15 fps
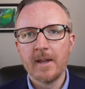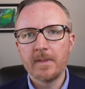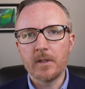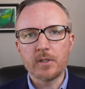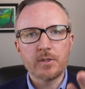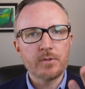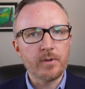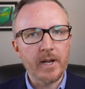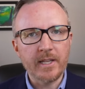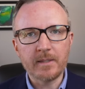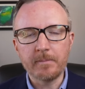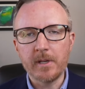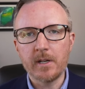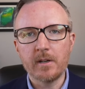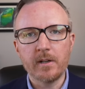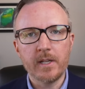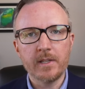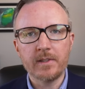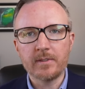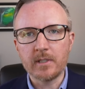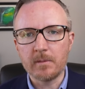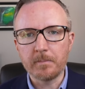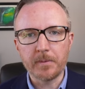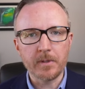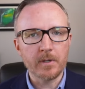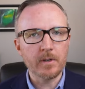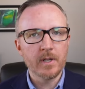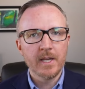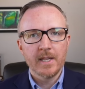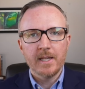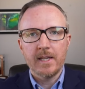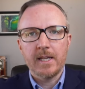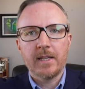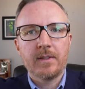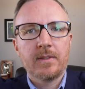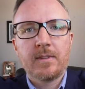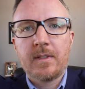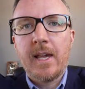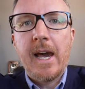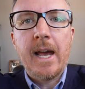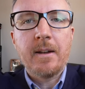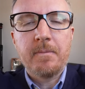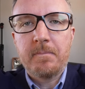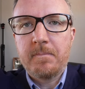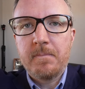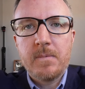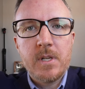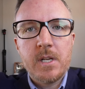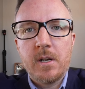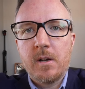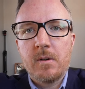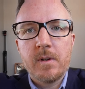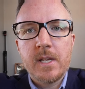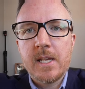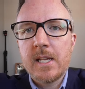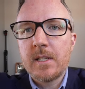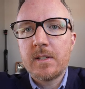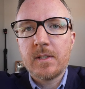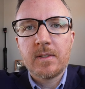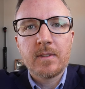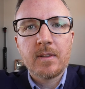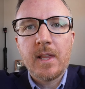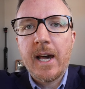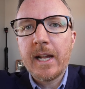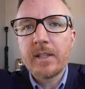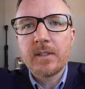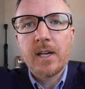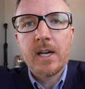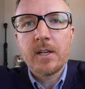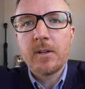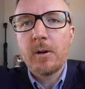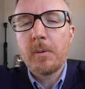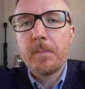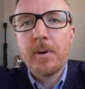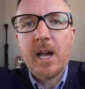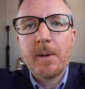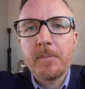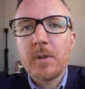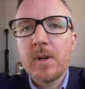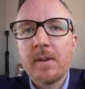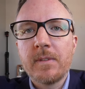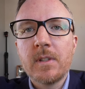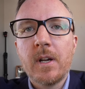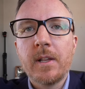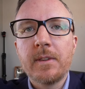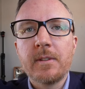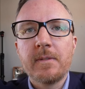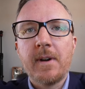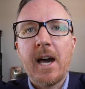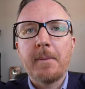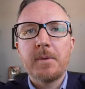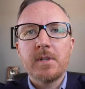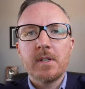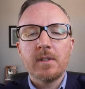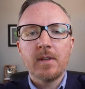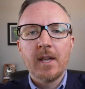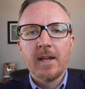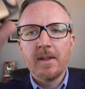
The transmitter is simpler. It's got, you know, it just slides on no problem. You have tons of options.